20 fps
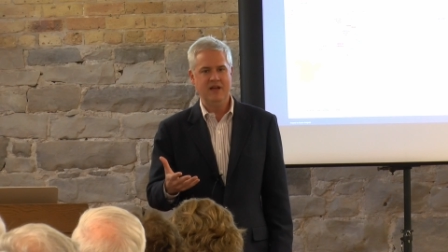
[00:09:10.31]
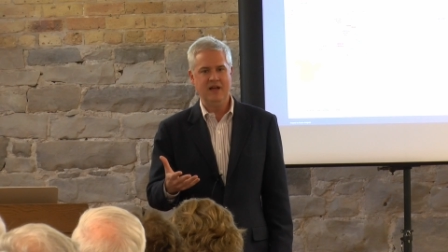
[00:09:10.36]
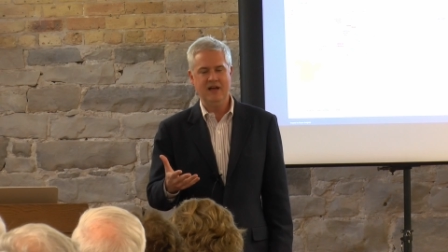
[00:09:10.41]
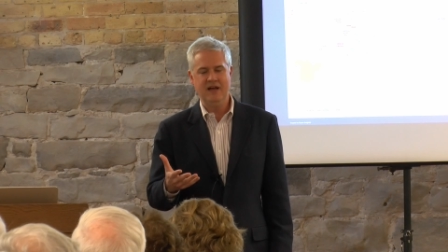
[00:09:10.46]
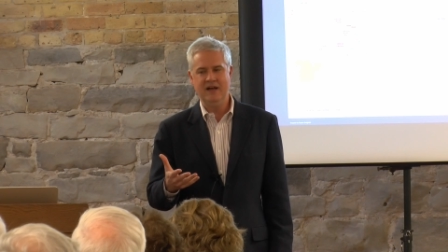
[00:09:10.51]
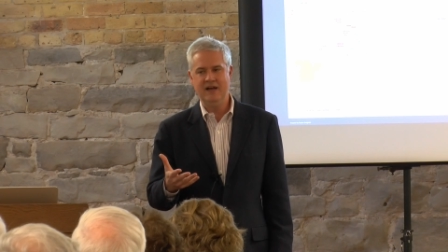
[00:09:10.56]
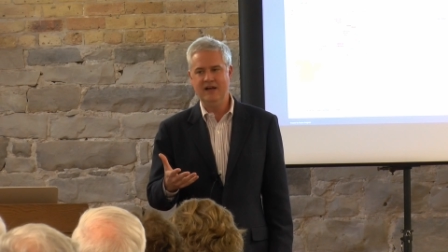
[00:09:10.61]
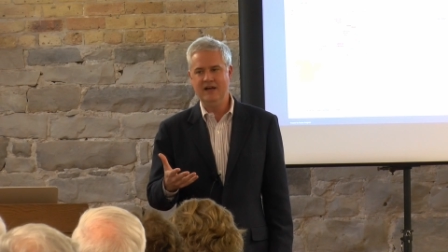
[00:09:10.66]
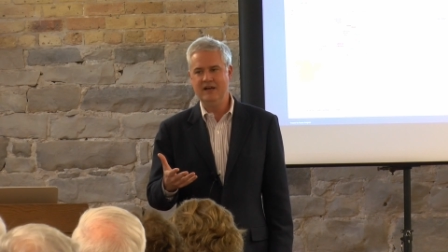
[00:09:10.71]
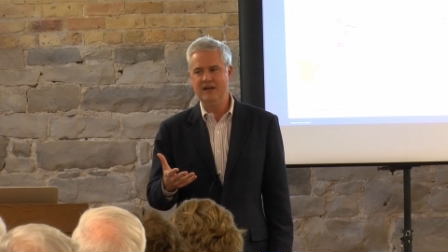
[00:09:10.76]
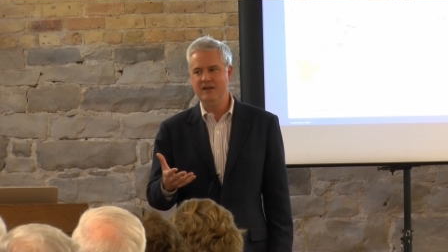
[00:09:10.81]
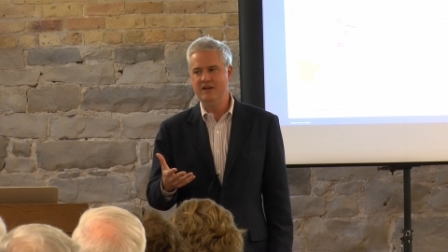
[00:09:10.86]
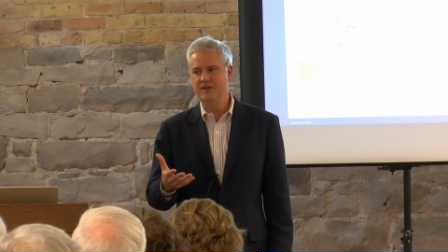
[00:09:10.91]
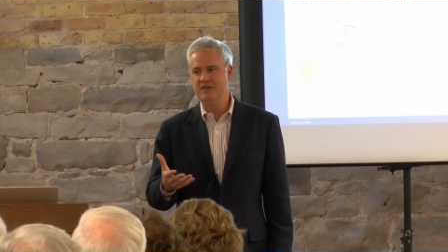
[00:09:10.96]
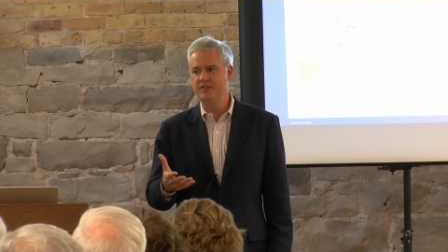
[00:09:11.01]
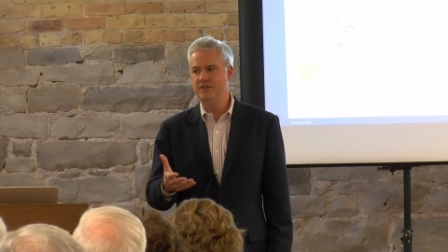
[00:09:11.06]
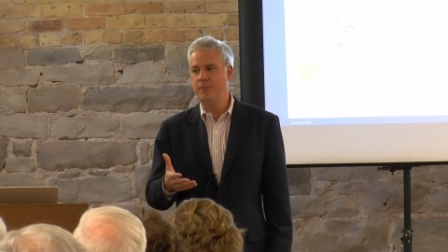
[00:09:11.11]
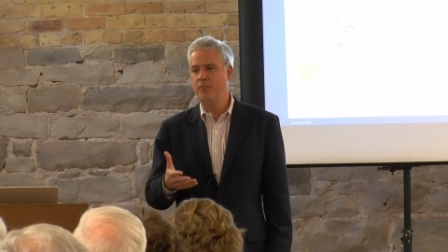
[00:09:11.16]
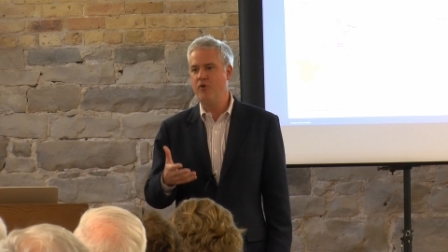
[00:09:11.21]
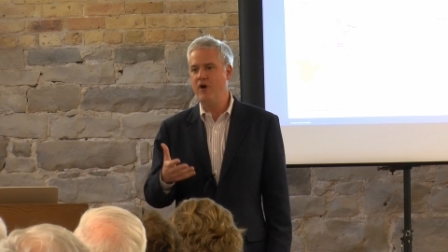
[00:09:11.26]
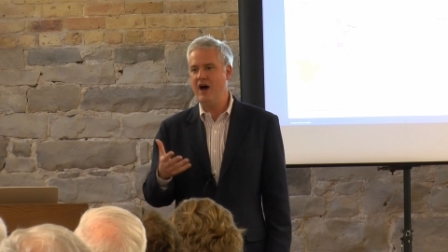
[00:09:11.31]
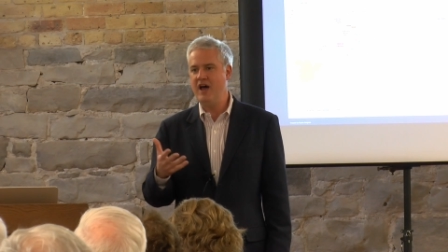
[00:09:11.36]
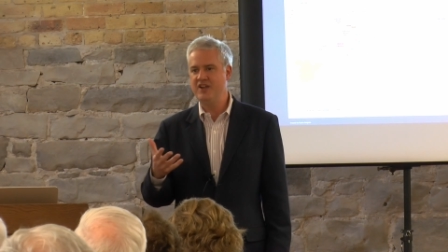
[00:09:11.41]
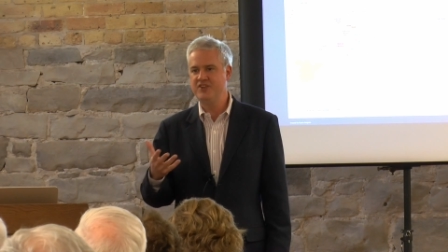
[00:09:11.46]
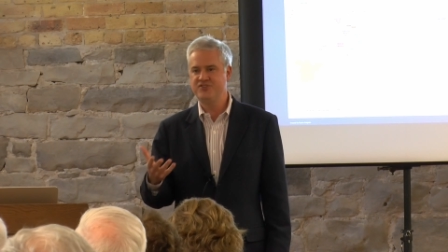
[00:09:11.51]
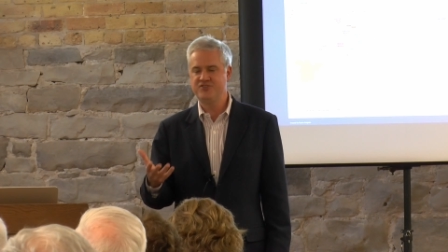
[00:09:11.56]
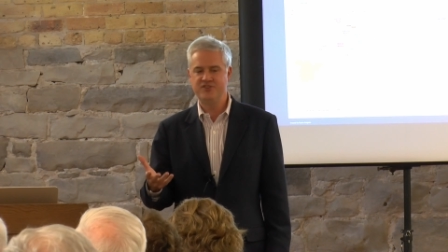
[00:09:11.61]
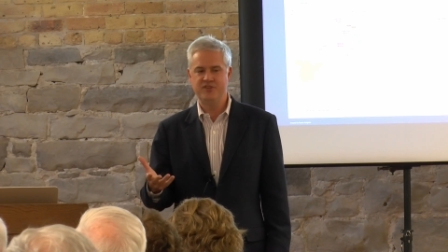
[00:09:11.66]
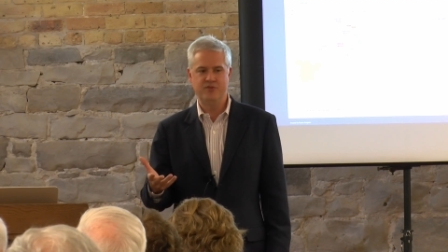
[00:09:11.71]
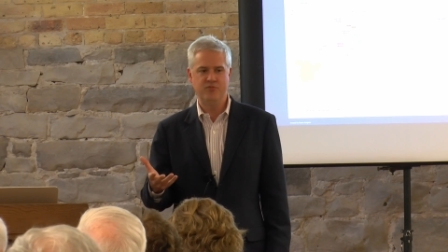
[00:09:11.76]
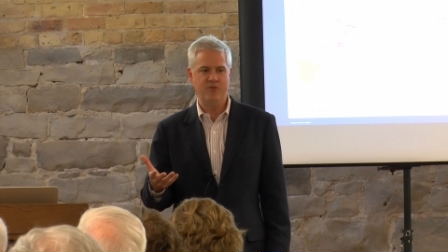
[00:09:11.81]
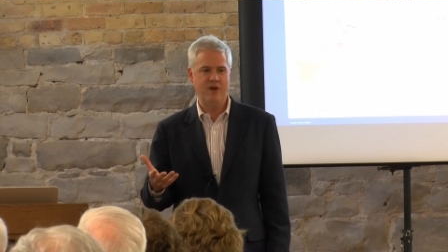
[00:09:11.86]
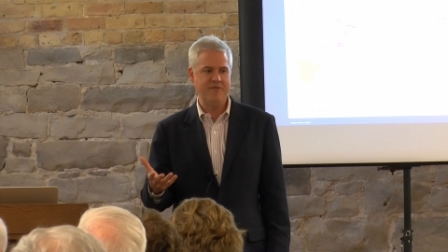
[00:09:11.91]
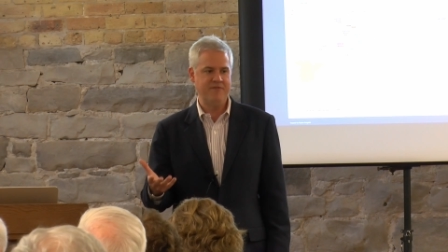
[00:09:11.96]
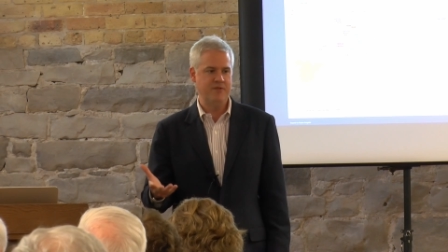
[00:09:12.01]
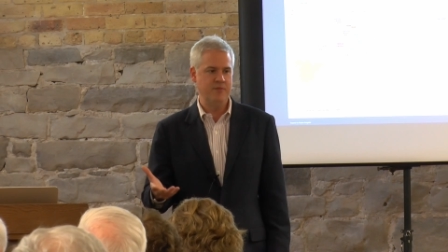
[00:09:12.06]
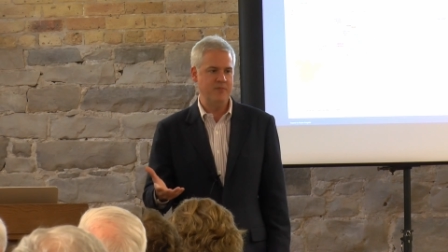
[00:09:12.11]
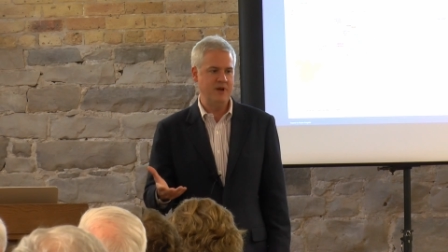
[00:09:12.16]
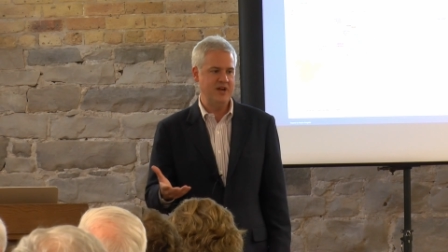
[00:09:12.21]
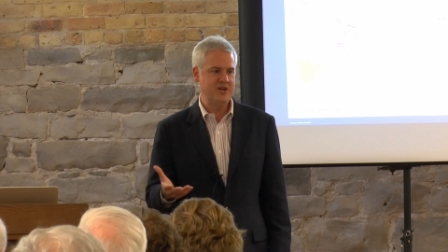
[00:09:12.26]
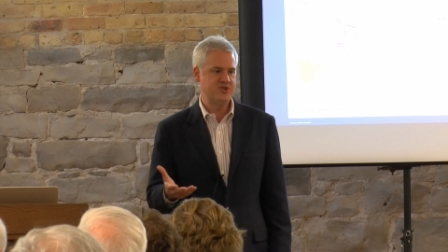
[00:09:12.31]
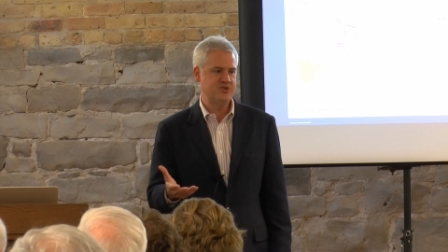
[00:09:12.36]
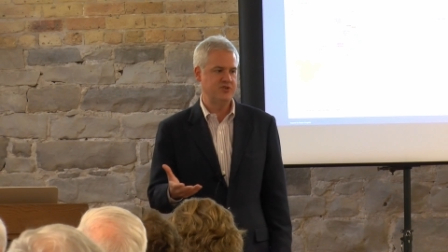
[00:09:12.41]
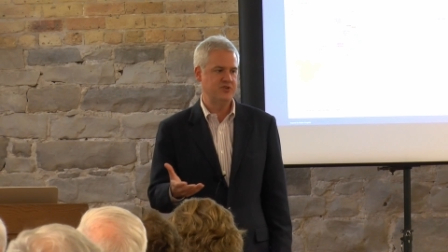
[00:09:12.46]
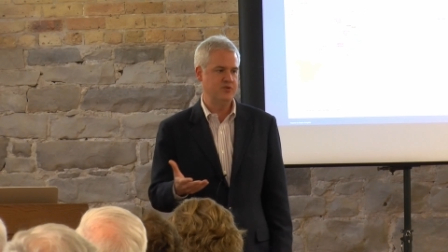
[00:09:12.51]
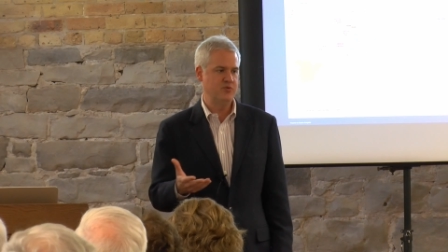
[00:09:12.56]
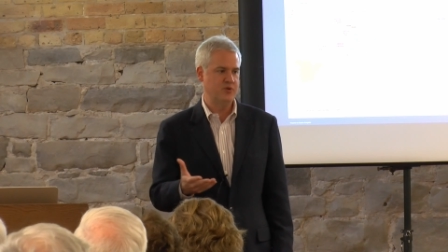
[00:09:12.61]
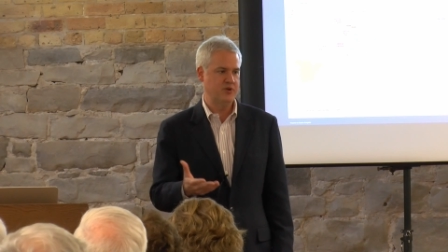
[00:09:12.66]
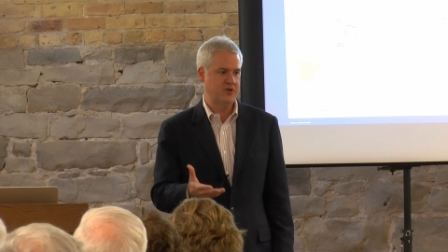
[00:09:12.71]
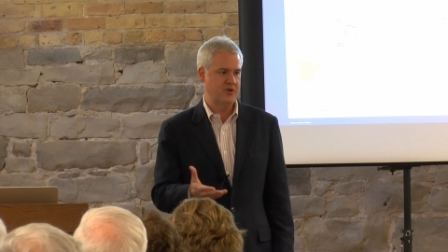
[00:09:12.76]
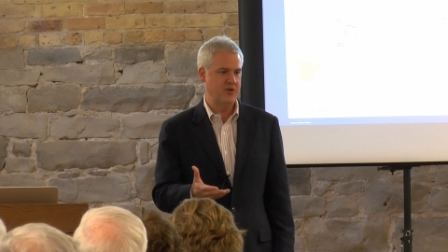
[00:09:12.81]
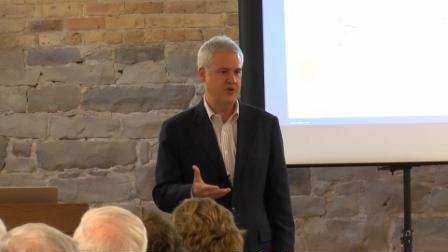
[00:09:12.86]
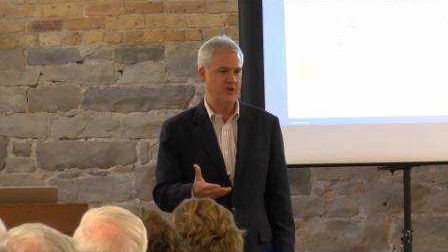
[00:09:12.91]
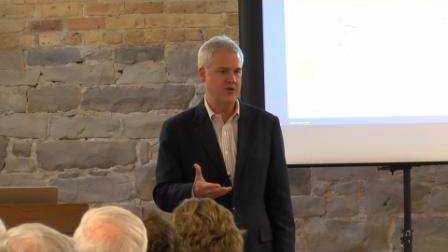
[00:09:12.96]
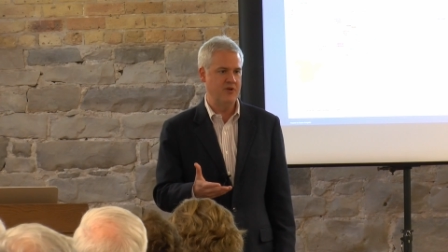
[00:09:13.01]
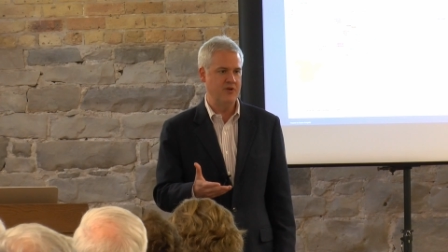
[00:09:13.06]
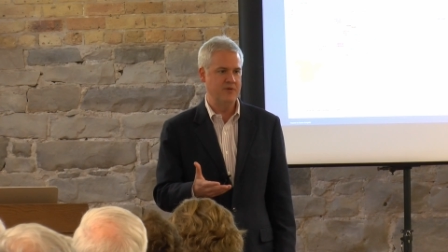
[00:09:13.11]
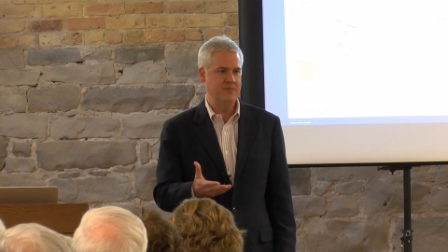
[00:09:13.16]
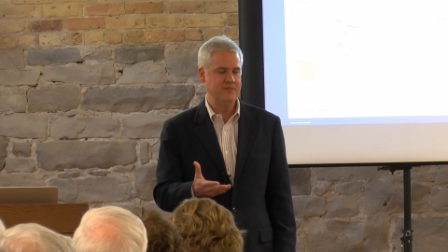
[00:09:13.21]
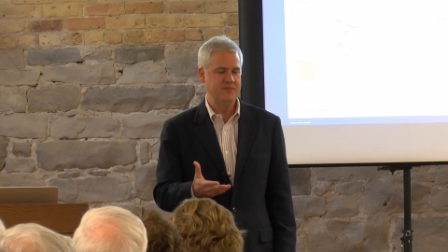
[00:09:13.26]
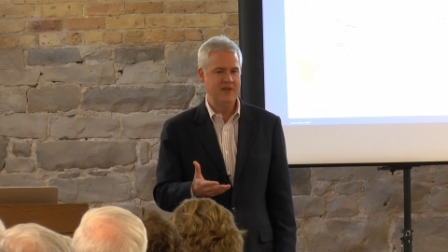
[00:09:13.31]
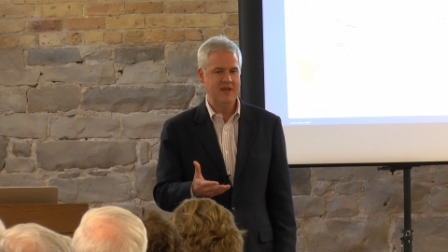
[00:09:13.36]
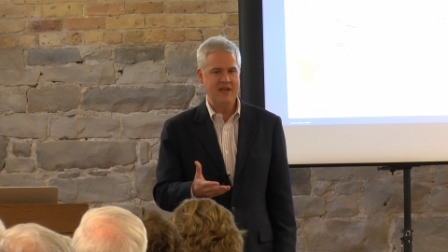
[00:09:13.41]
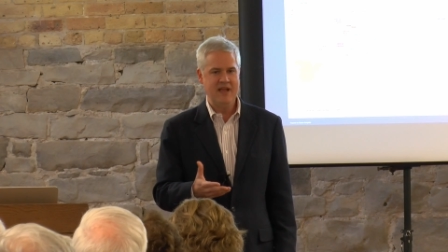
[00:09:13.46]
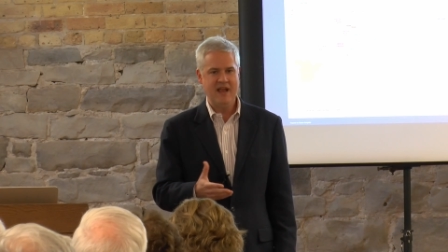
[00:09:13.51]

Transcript: uh, the Protestant Reformation to occur